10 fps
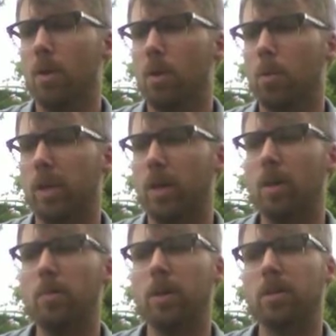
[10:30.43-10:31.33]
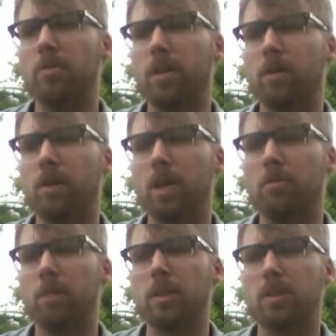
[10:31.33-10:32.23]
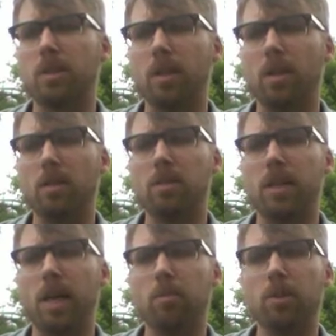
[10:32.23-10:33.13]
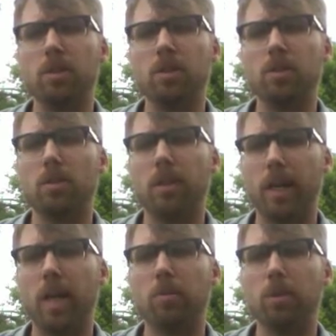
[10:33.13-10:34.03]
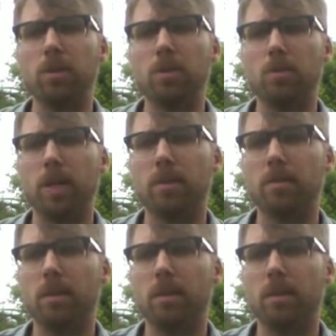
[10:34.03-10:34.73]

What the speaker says: We call upon the federal government to acknowledge that Aboriginal rights